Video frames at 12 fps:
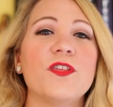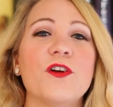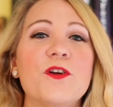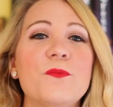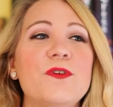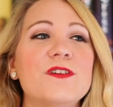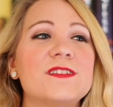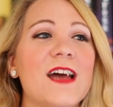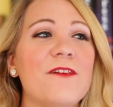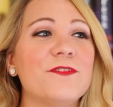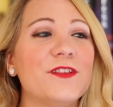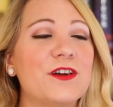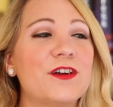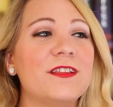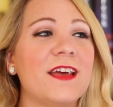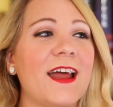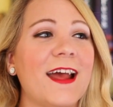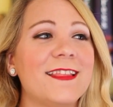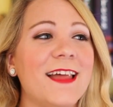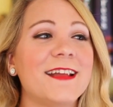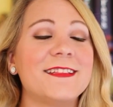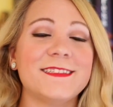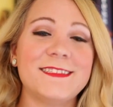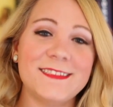With her books, I've learned that I
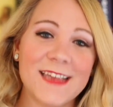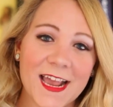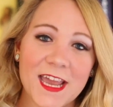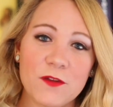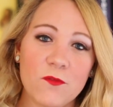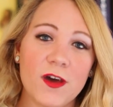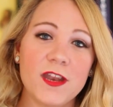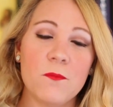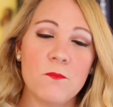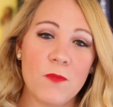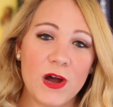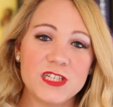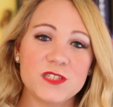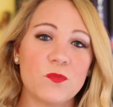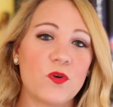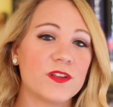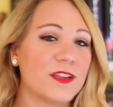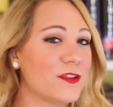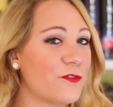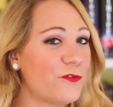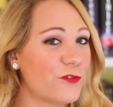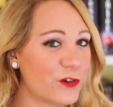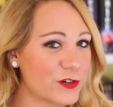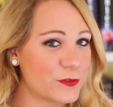like the second one much more than the
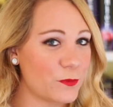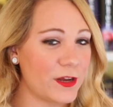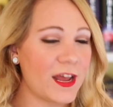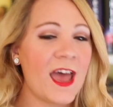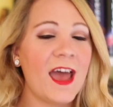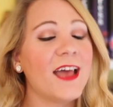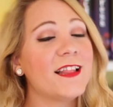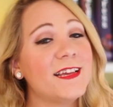first one, at